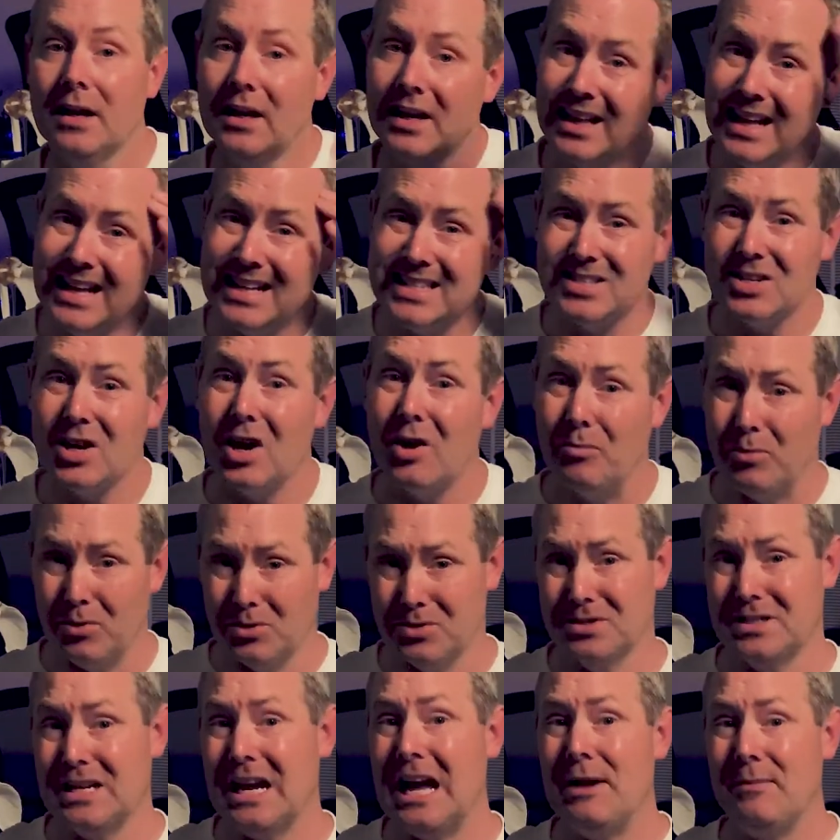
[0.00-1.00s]
That's
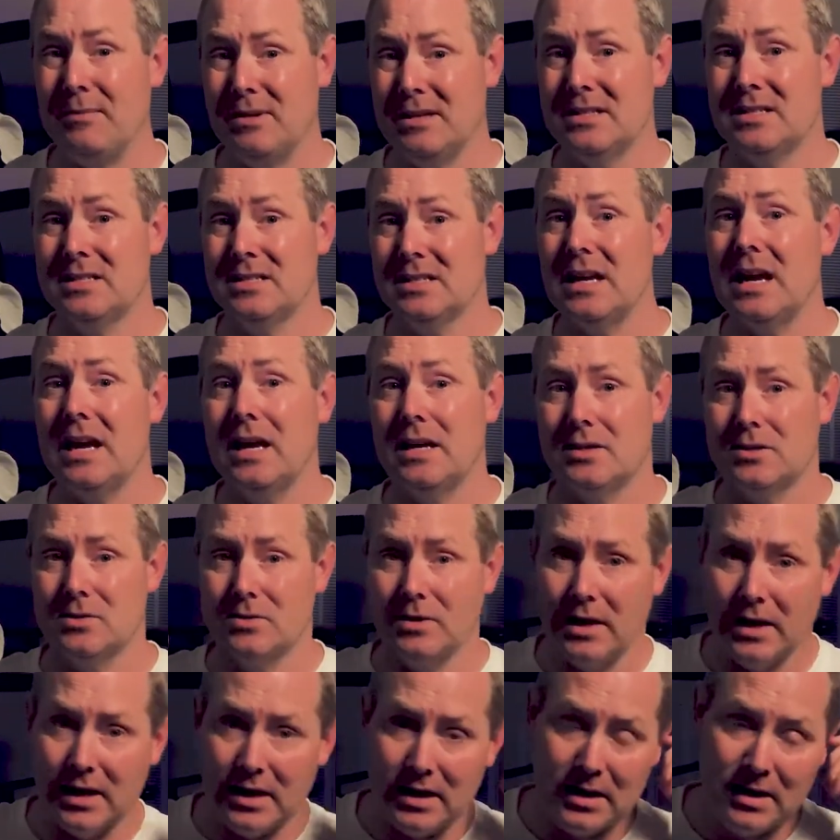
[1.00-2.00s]
almost common sense,
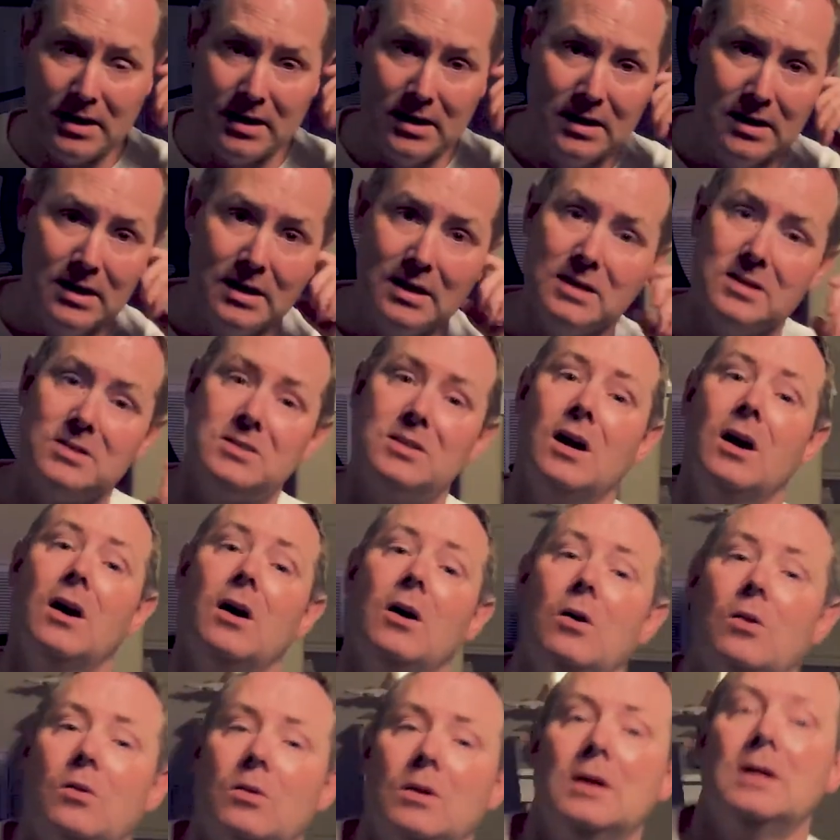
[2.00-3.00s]
right?
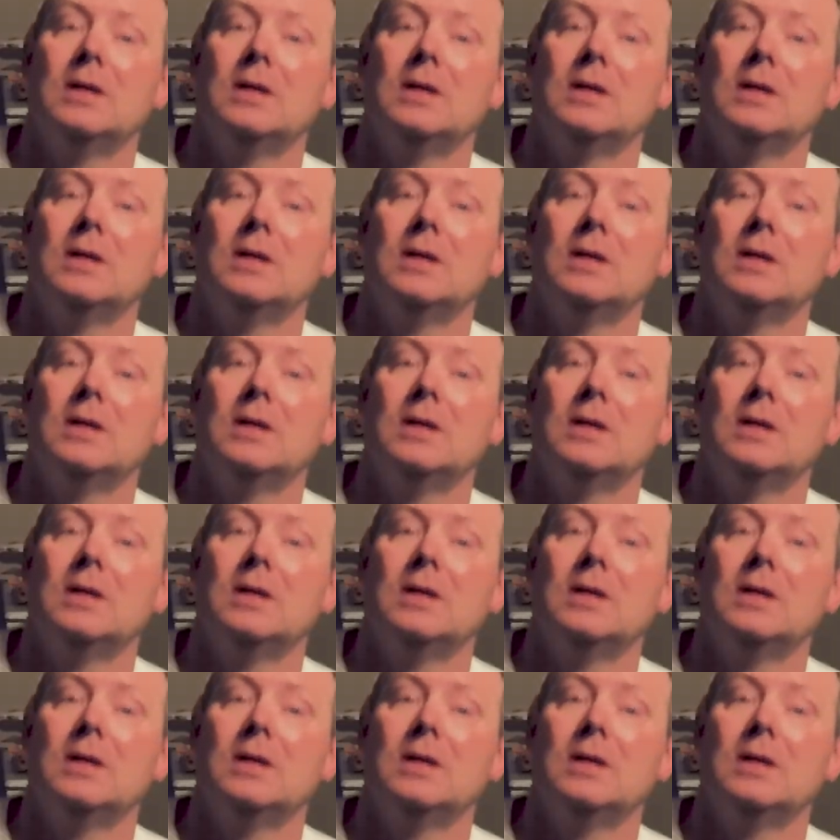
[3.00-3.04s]
So